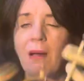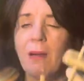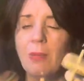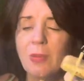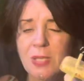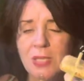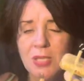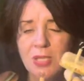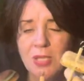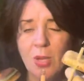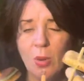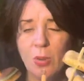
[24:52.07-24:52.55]
it
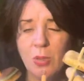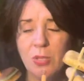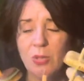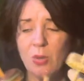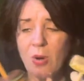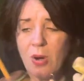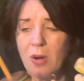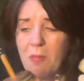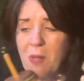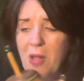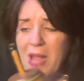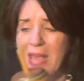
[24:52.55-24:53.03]
was so
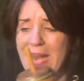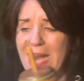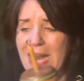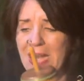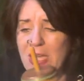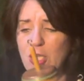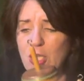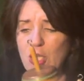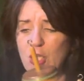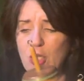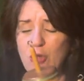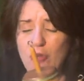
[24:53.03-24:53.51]
adorable. And I
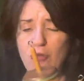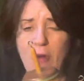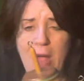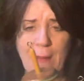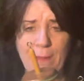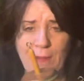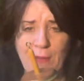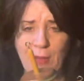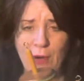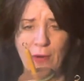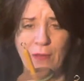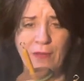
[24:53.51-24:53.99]
just
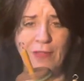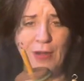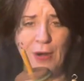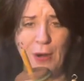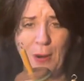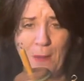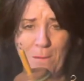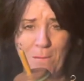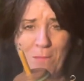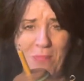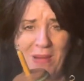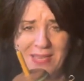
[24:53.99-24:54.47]
dropped it over there
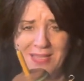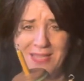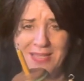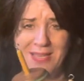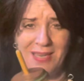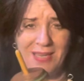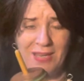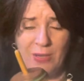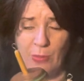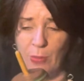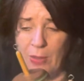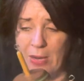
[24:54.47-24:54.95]
and
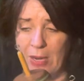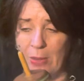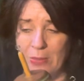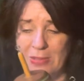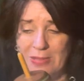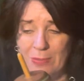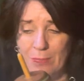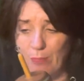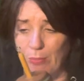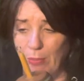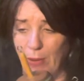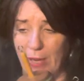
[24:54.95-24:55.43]
busted it when I
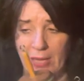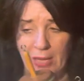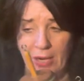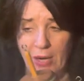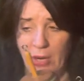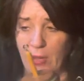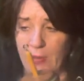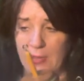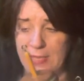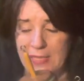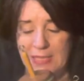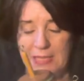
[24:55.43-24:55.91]
was bringing
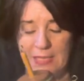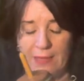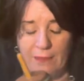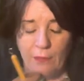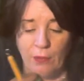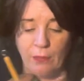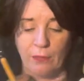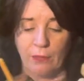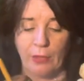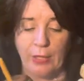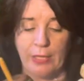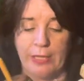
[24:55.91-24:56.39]
all the stuff
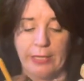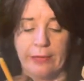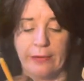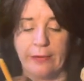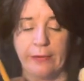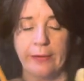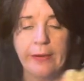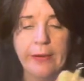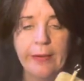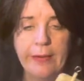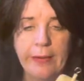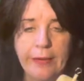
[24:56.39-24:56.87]
over
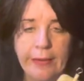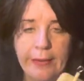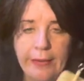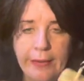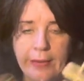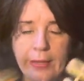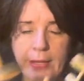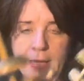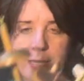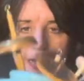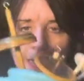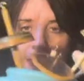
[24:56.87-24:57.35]
here.
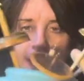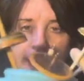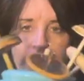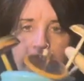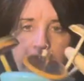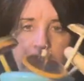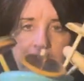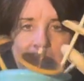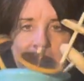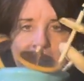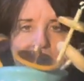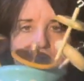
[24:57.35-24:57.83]
So
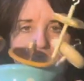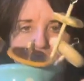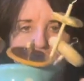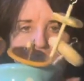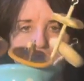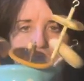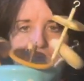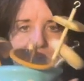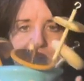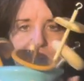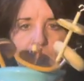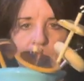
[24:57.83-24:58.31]
I had to get
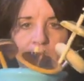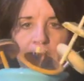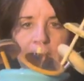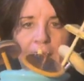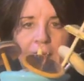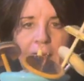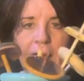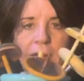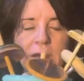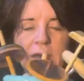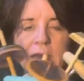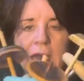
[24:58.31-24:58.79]
this one
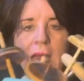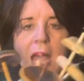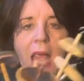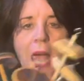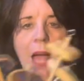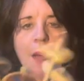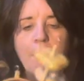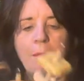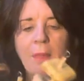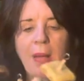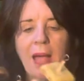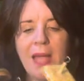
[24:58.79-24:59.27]
out.
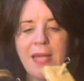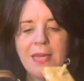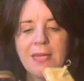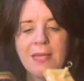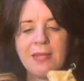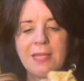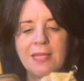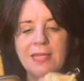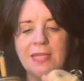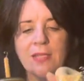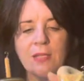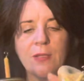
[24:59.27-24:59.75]
But
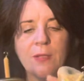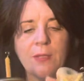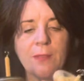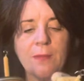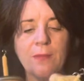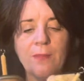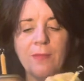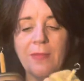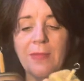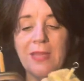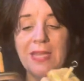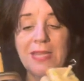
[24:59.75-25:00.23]
this is,
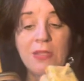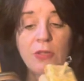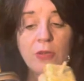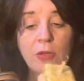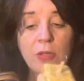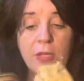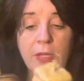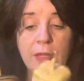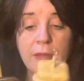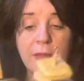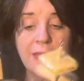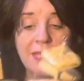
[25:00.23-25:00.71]
these are
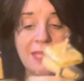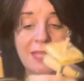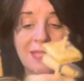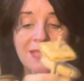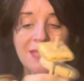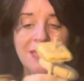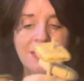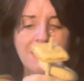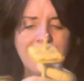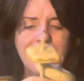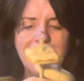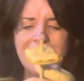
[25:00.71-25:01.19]
the, this
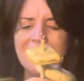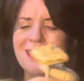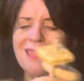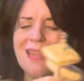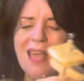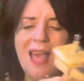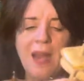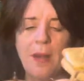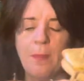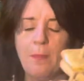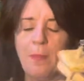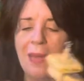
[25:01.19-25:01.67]
is, it's
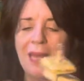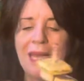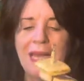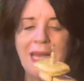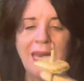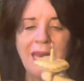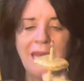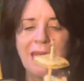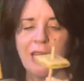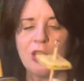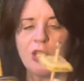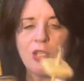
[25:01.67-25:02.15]
not a big
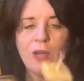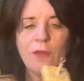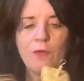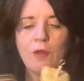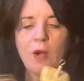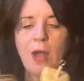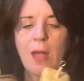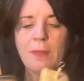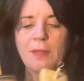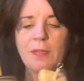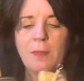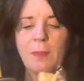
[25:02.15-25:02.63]
collection of
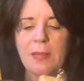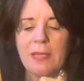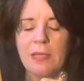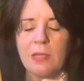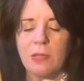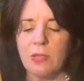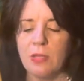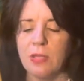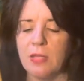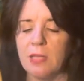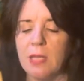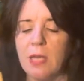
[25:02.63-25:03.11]
drop
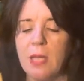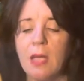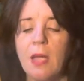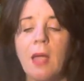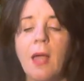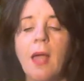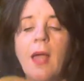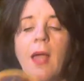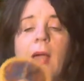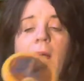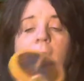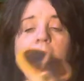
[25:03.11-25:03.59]
spindles.
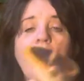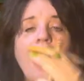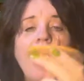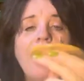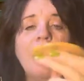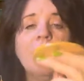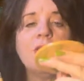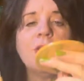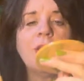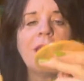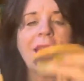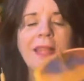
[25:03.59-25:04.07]
I
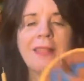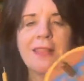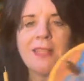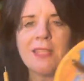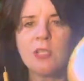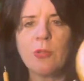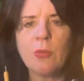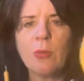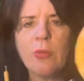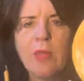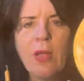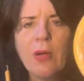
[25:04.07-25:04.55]
do like
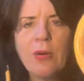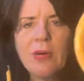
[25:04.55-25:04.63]
this one though,